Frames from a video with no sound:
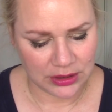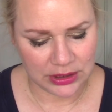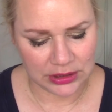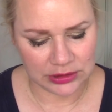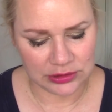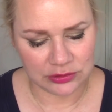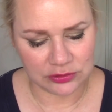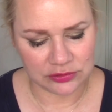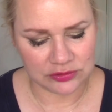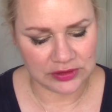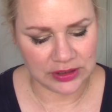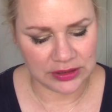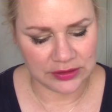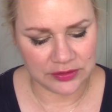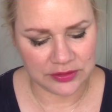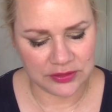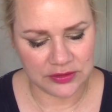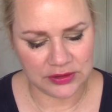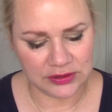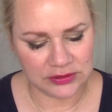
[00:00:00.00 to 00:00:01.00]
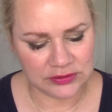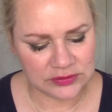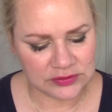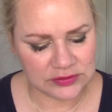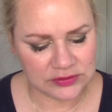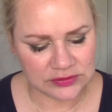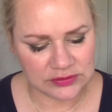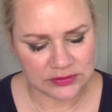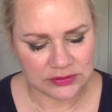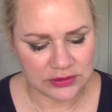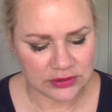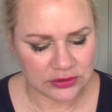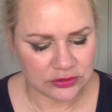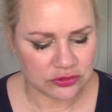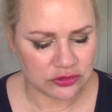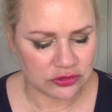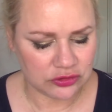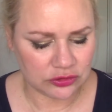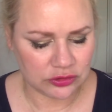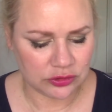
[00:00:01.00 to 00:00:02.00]
It looks like this. It
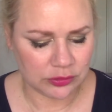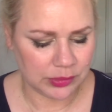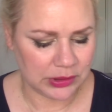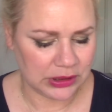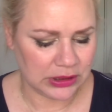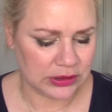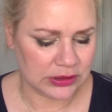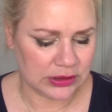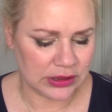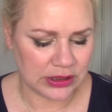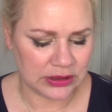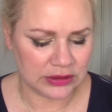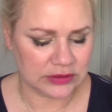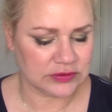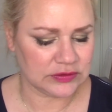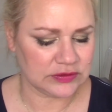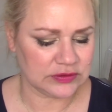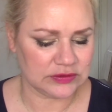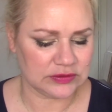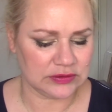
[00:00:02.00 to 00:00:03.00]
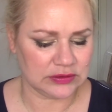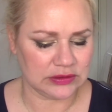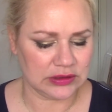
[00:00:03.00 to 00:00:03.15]
should be a nice